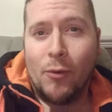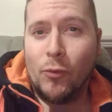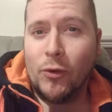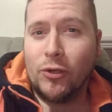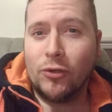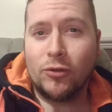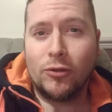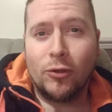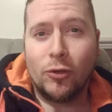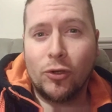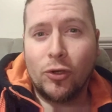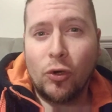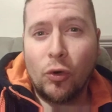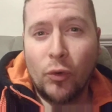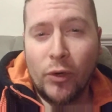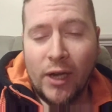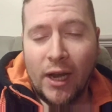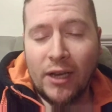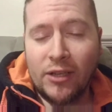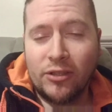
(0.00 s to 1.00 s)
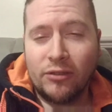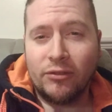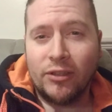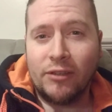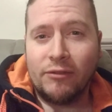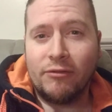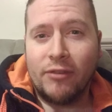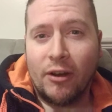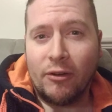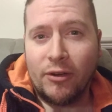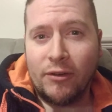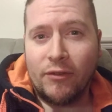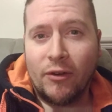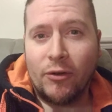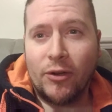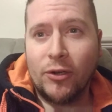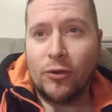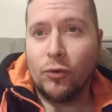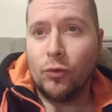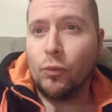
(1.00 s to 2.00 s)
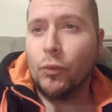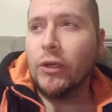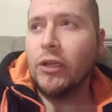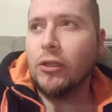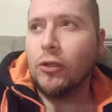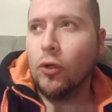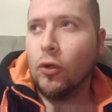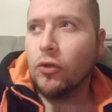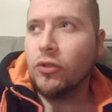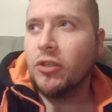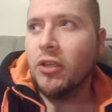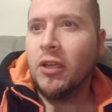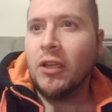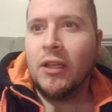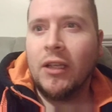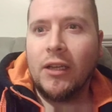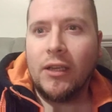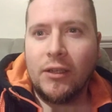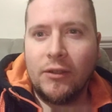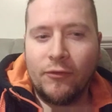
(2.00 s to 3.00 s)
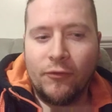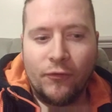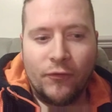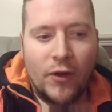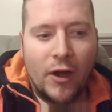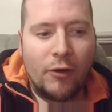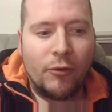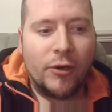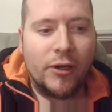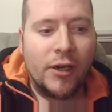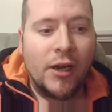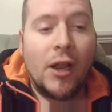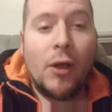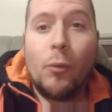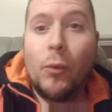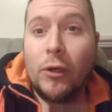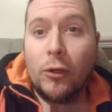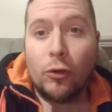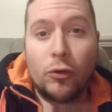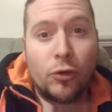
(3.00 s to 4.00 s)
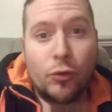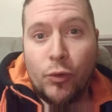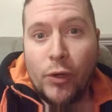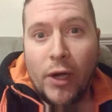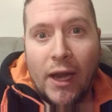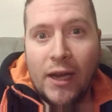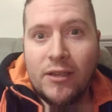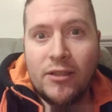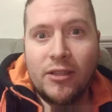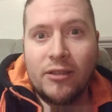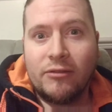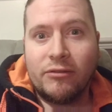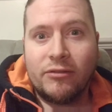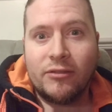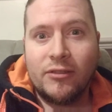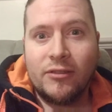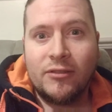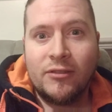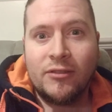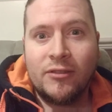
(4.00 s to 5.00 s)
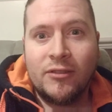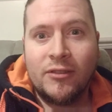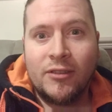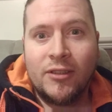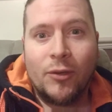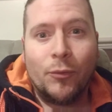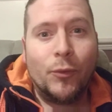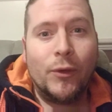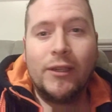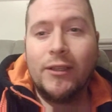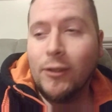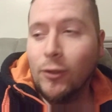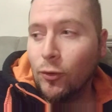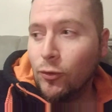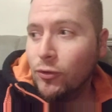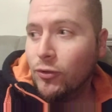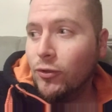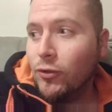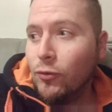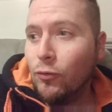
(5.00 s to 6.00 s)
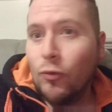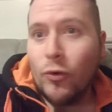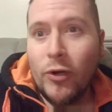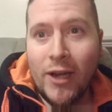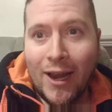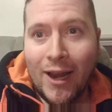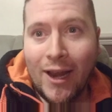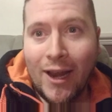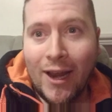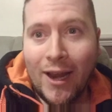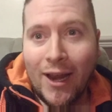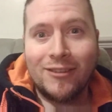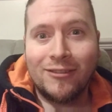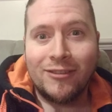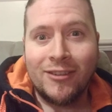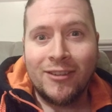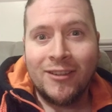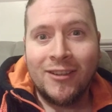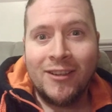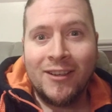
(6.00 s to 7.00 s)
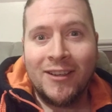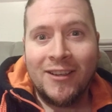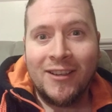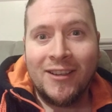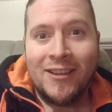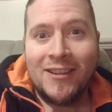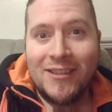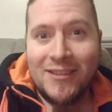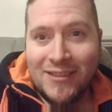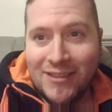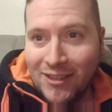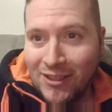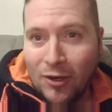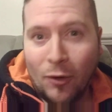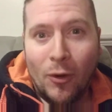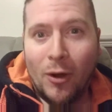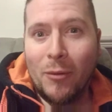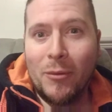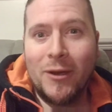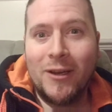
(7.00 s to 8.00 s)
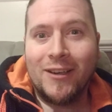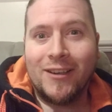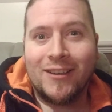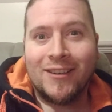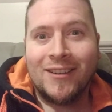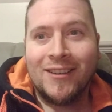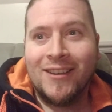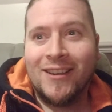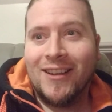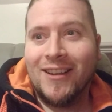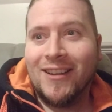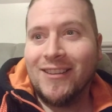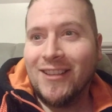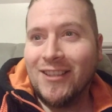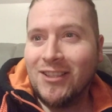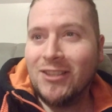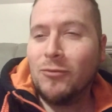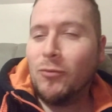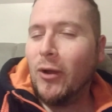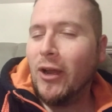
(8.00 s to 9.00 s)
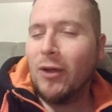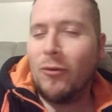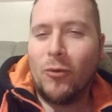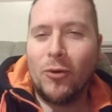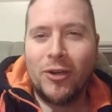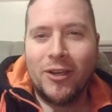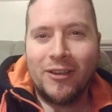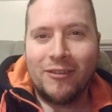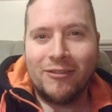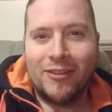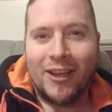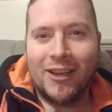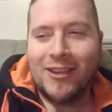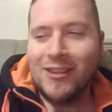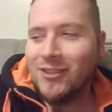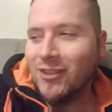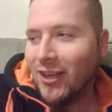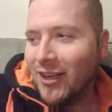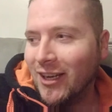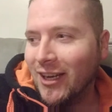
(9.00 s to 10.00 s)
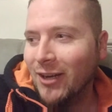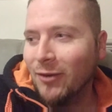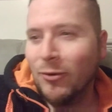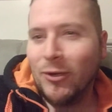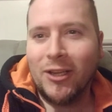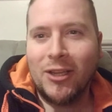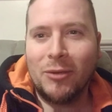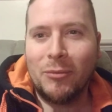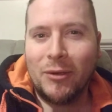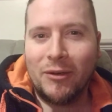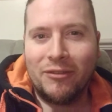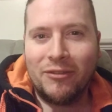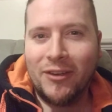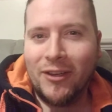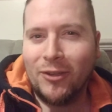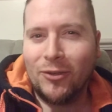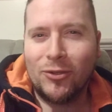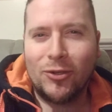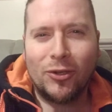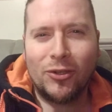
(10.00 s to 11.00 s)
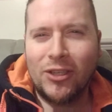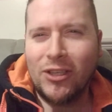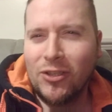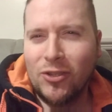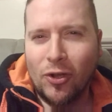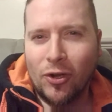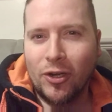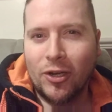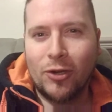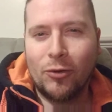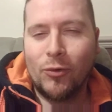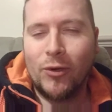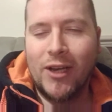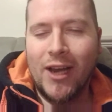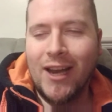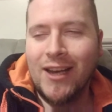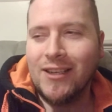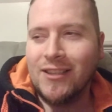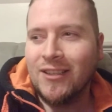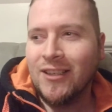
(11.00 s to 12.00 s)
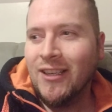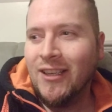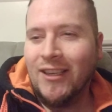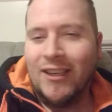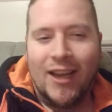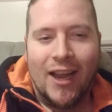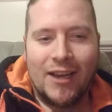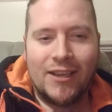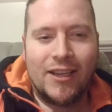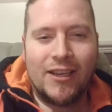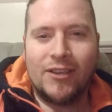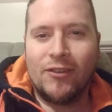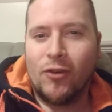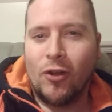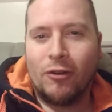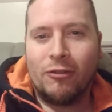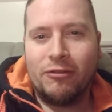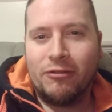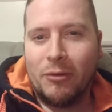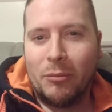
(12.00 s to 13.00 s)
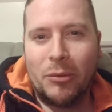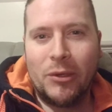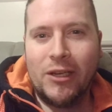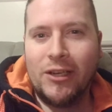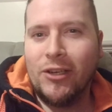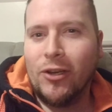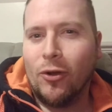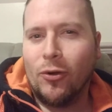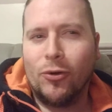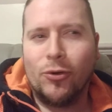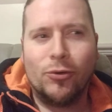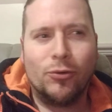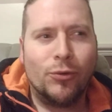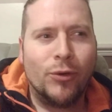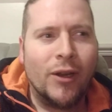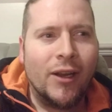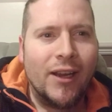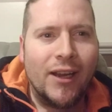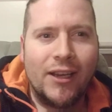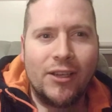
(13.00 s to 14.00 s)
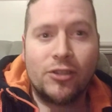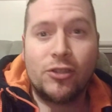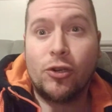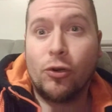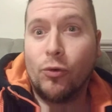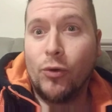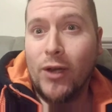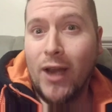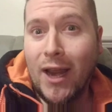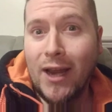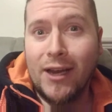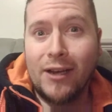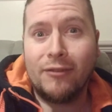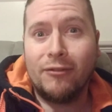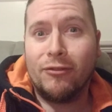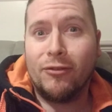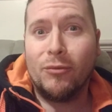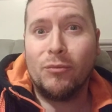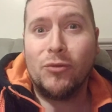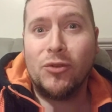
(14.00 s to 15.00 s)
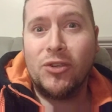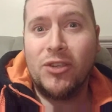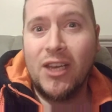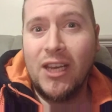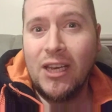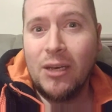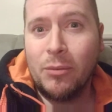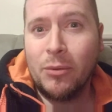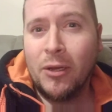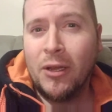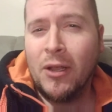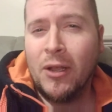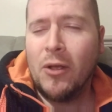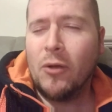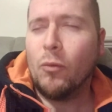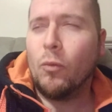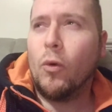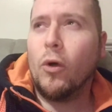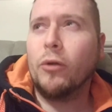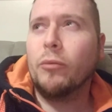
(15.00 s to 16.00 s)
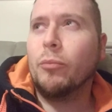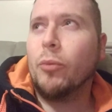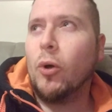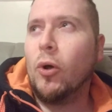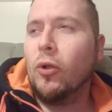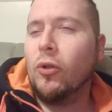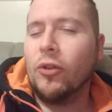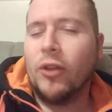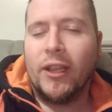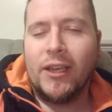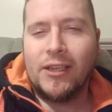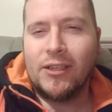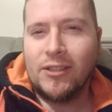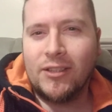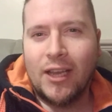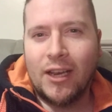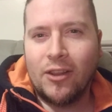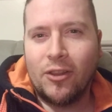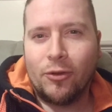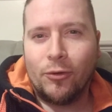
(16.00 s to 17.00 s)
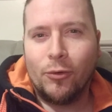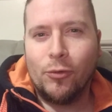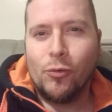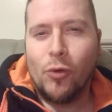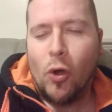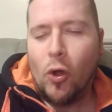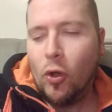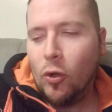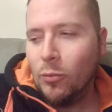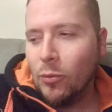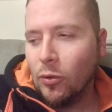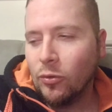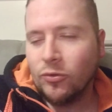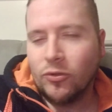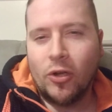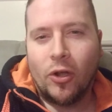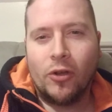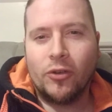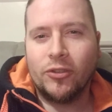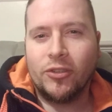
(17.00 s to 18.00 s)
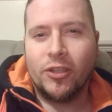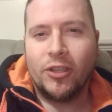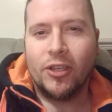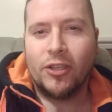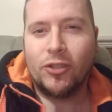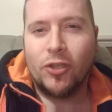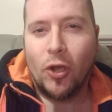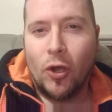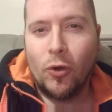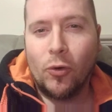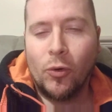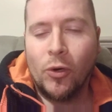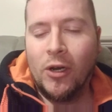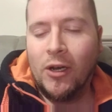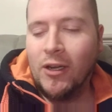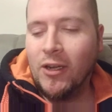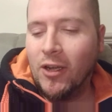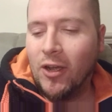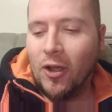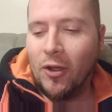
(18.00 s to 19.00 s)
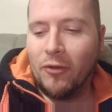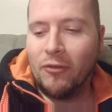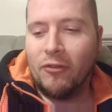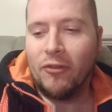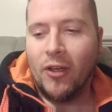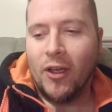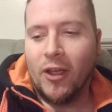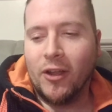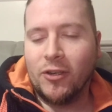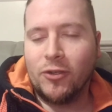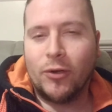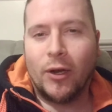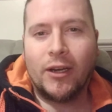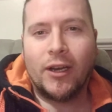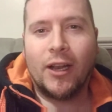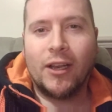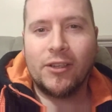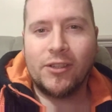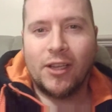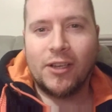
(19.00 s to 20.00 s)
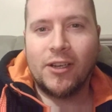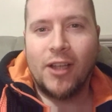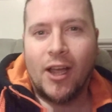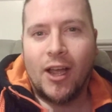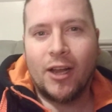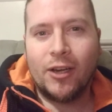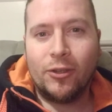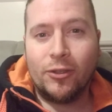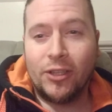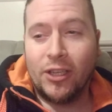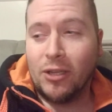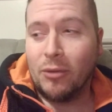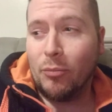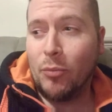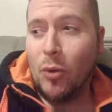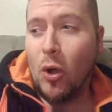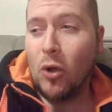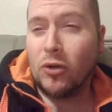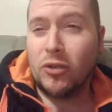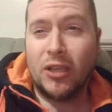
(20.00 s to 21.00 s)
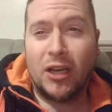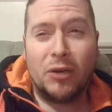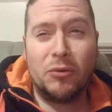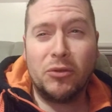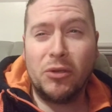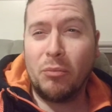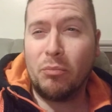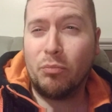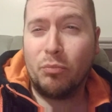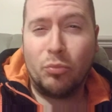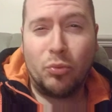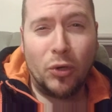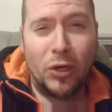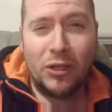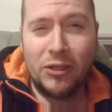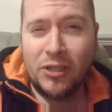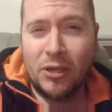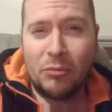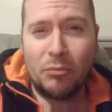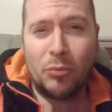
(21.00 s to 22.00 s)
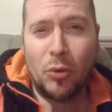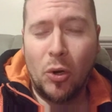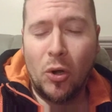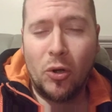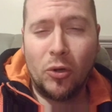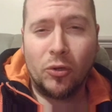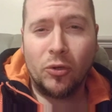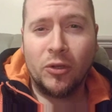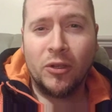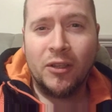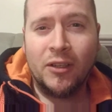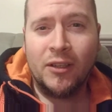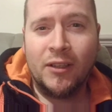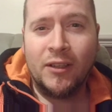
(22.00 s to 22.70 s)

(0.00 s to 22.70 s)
We just looked creatively very, very good. We looked very, we looked creative. We looked creative. You know what I mean? This is why I wanted like Shaqiri in the midfield because he's gonna create, and then you've got Fabinho who is creating from deep. One ball that he sent through almost got onto the toe of uh, Trent Alexander Arnold in the box, and it was a brilliant ball